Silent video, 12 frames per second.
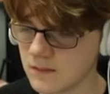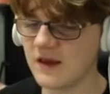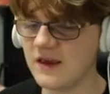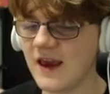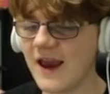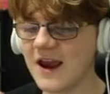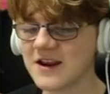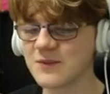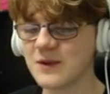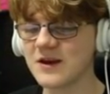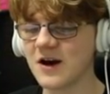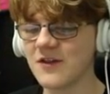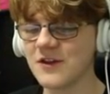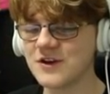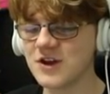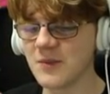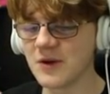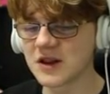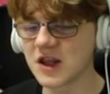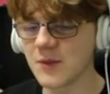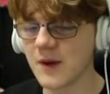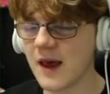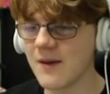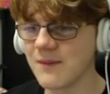Yes, we got the double
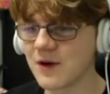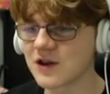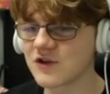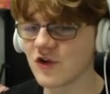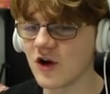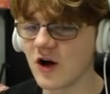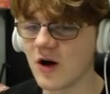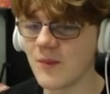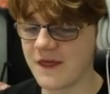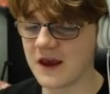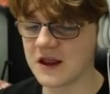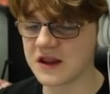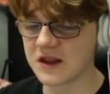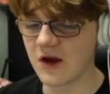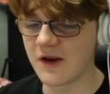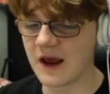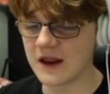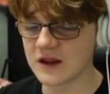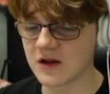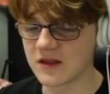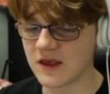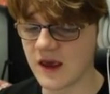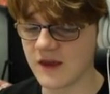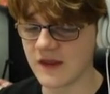Super m box draw. That is so nice. I'll
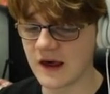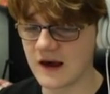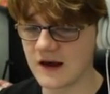take that.